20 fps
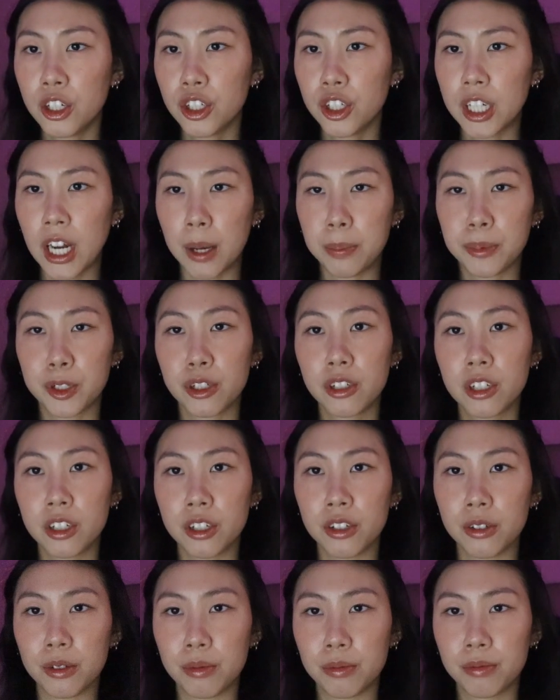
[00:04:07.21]
Chapter
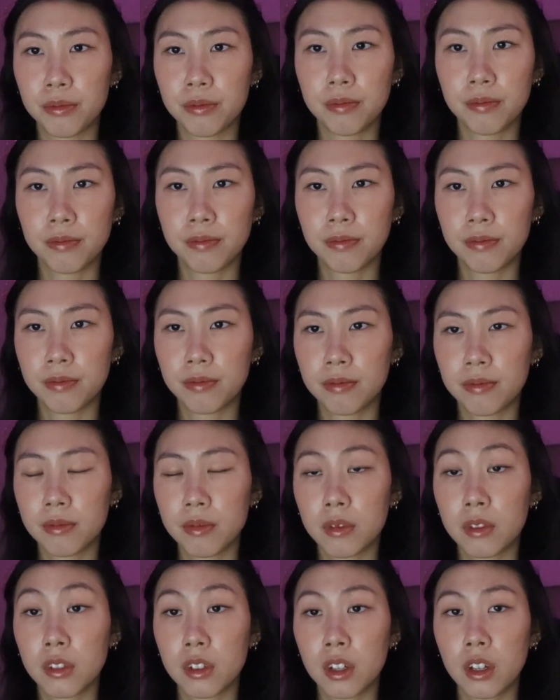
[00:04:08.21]
2.
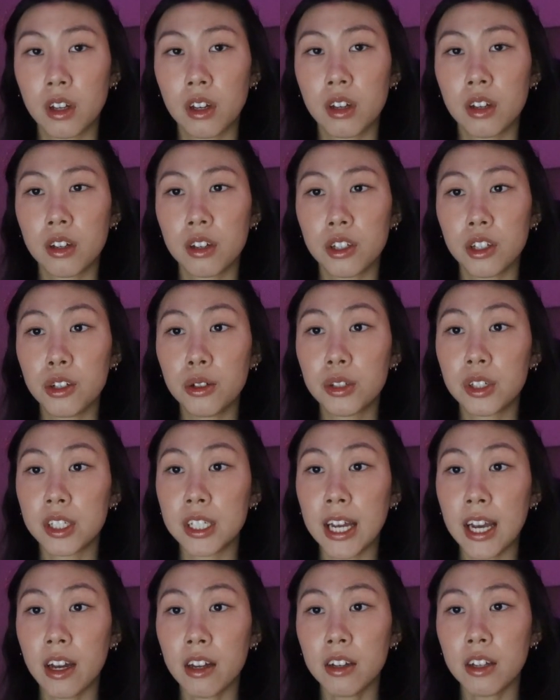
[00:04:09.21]
You
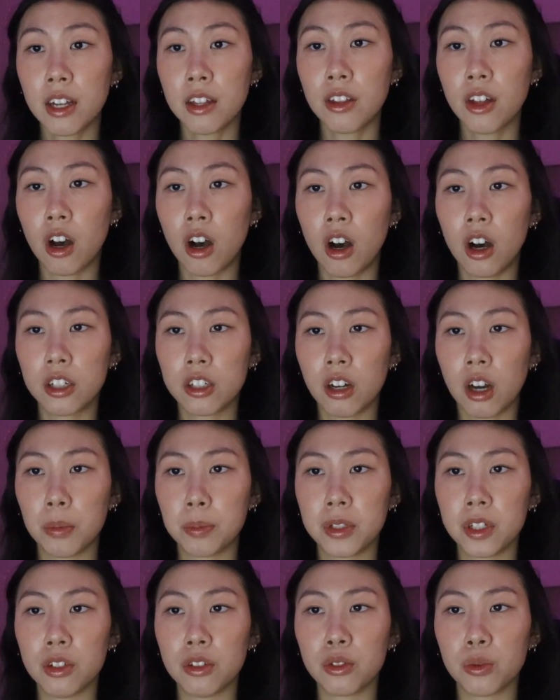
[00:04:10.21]
stand in the
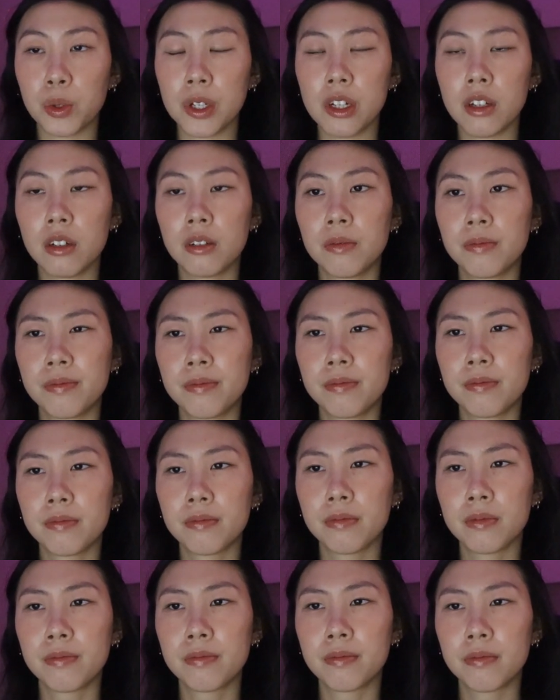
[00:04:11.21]
autopsy suite,
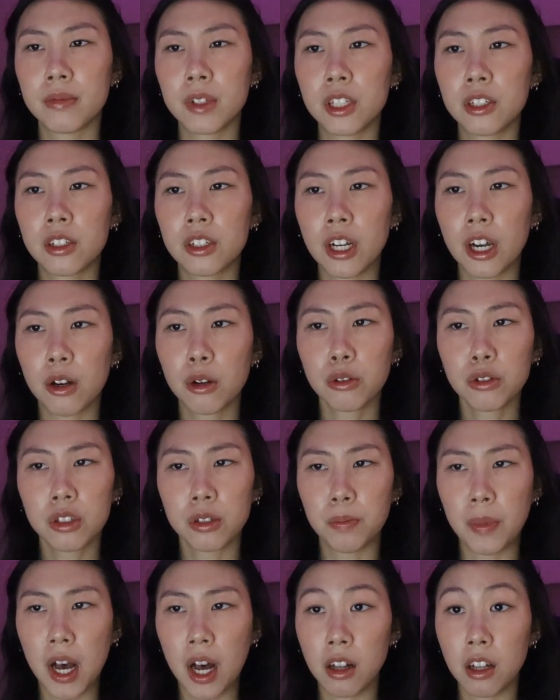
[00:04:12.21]
the sterile
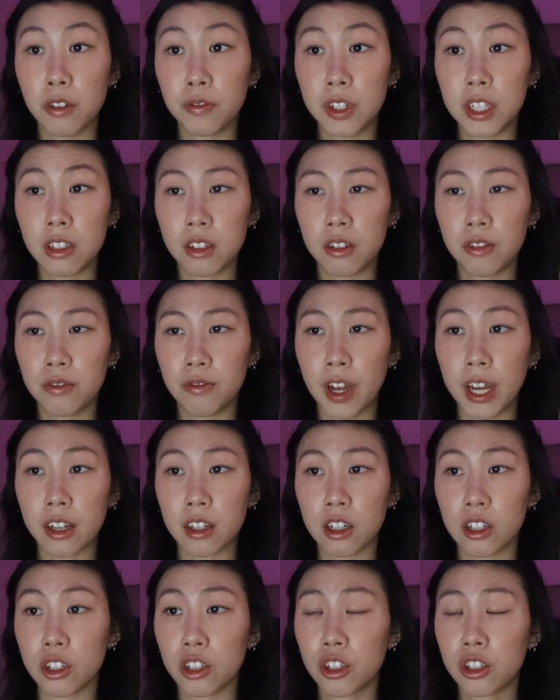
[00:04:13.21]
smell of
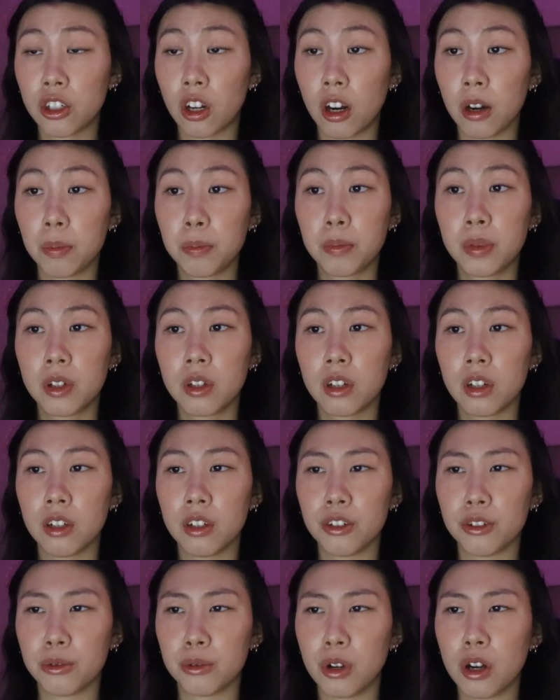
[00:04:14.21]
disinfectant sharp
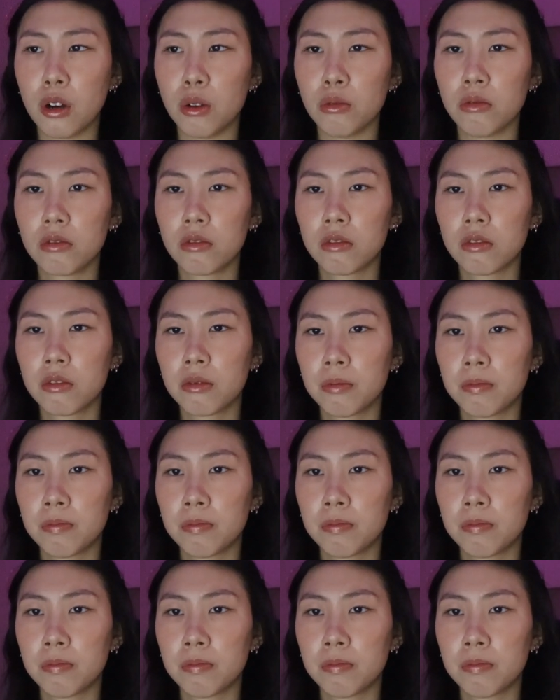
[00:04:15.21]
in your nose.